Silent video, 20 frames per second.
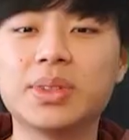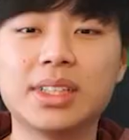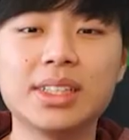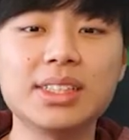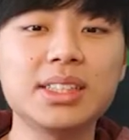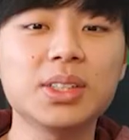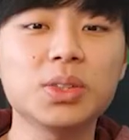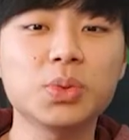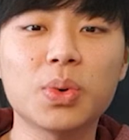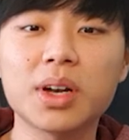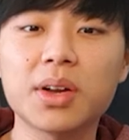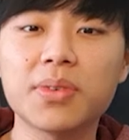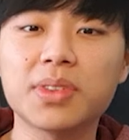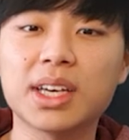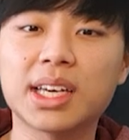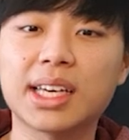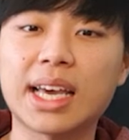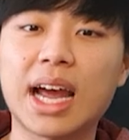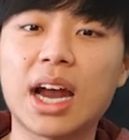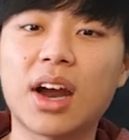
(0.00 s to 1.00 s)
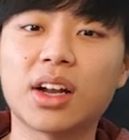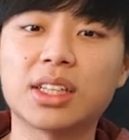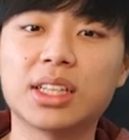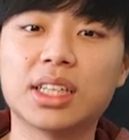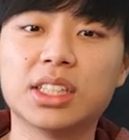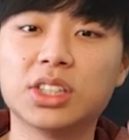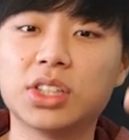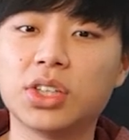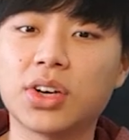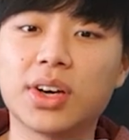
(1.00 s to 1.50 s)
This is one of the
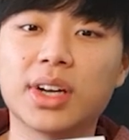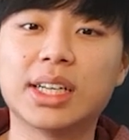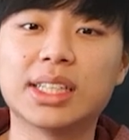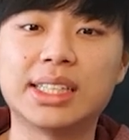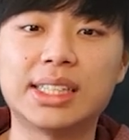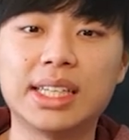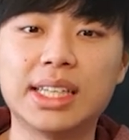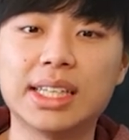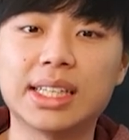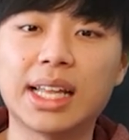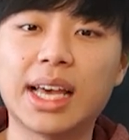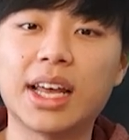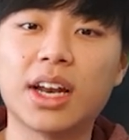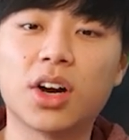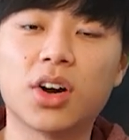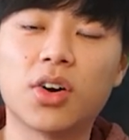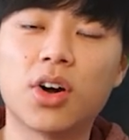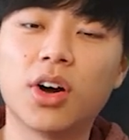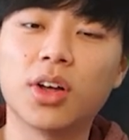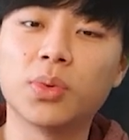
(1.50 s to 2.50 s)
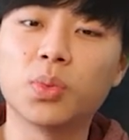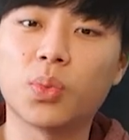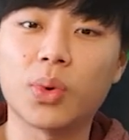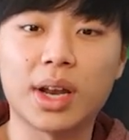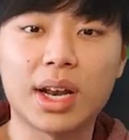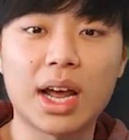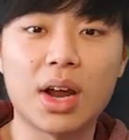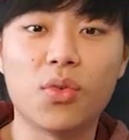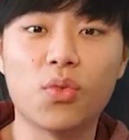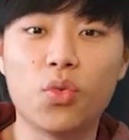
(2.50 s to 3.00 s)
characters you're gonna see later on
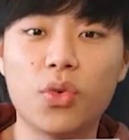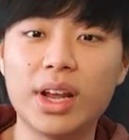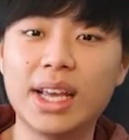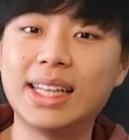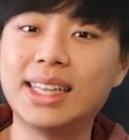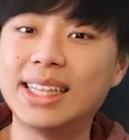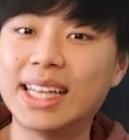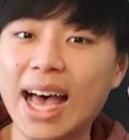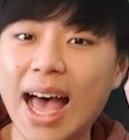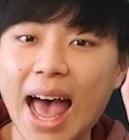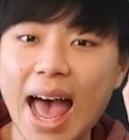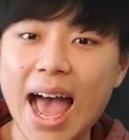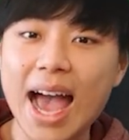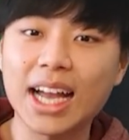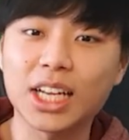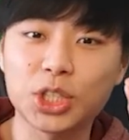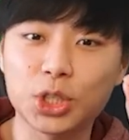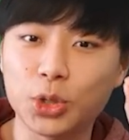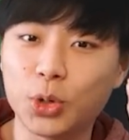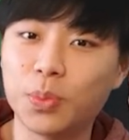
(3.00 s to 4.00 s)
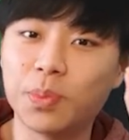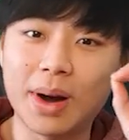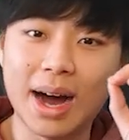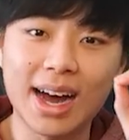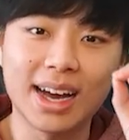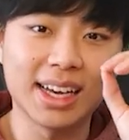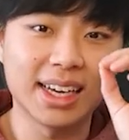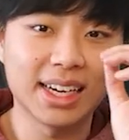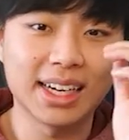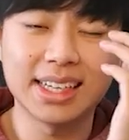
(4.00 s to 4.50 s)
when I read the actual
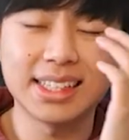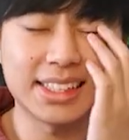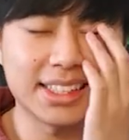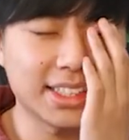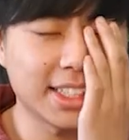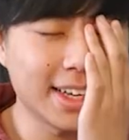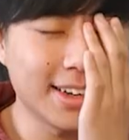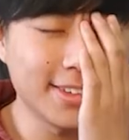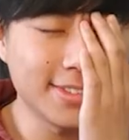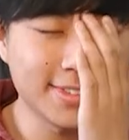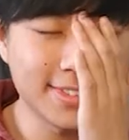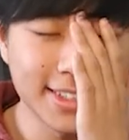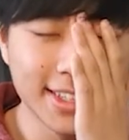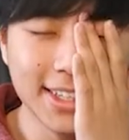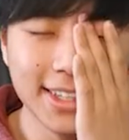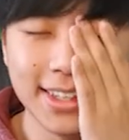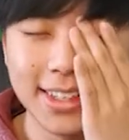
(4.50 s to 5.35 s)
manga itself.